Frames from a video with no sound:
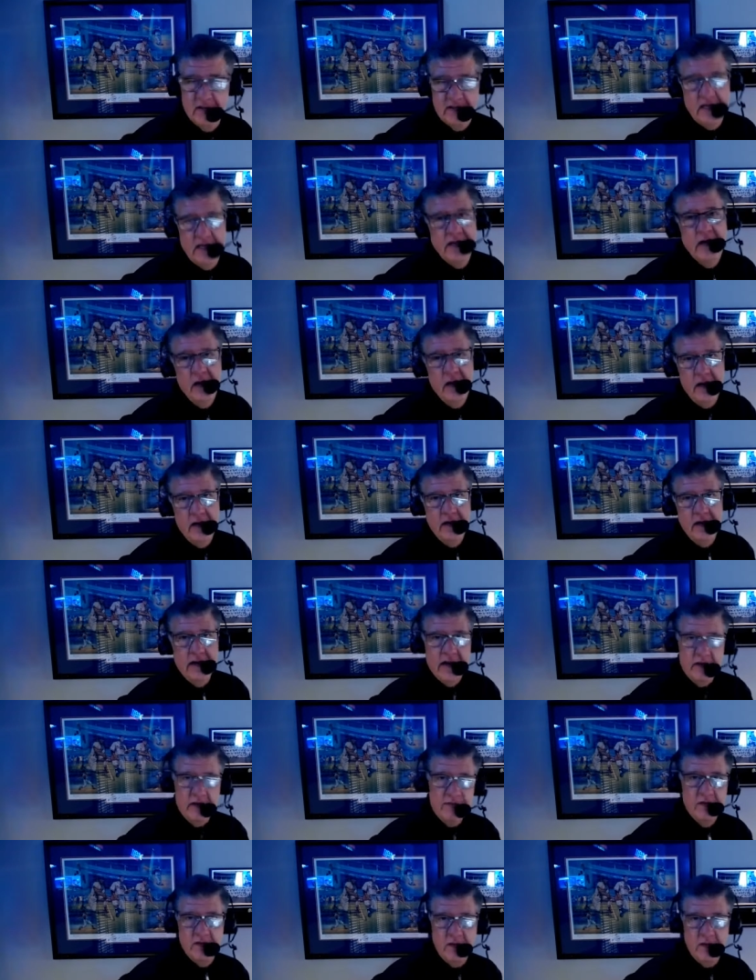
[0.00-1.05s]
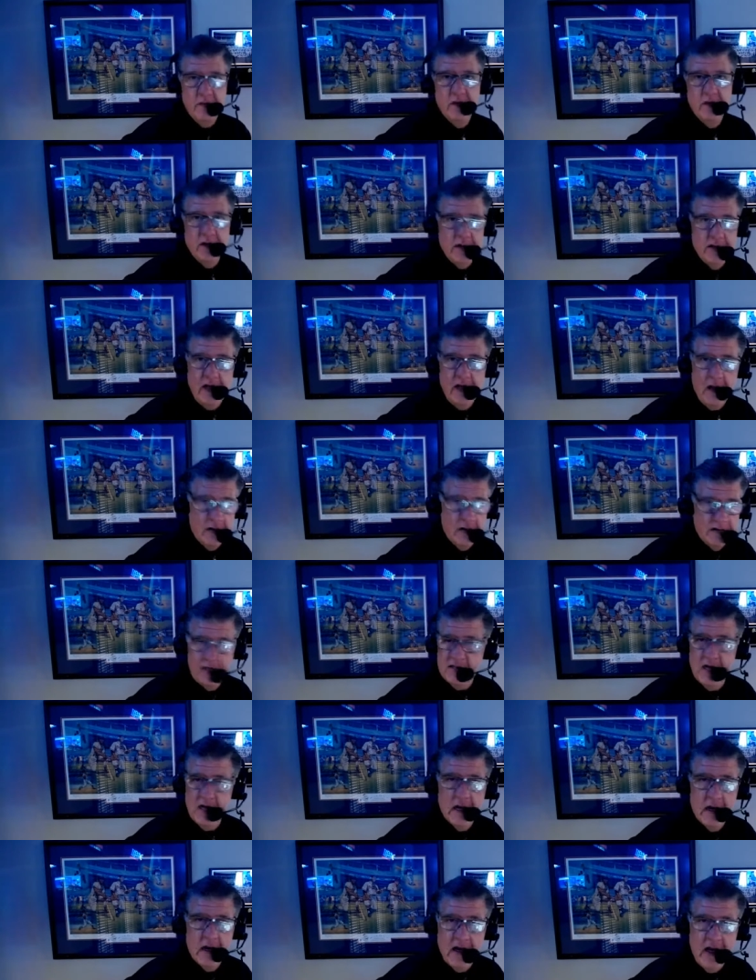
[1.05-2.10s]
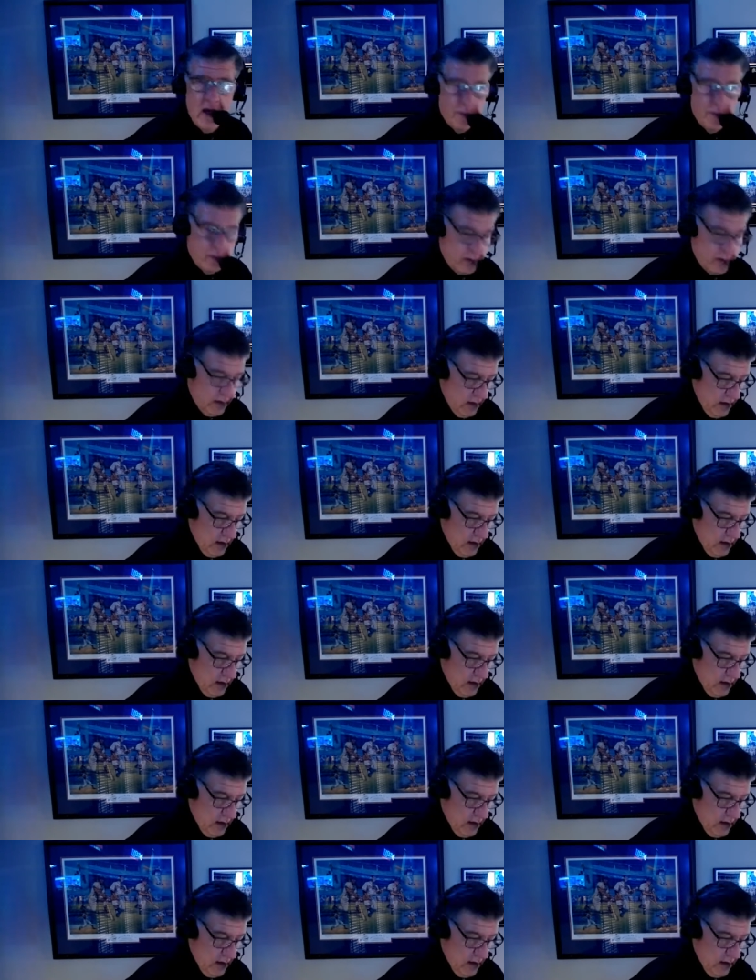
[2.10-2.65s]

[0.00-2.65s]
Ezekiel Elliott got $50 million. That's not going to happen.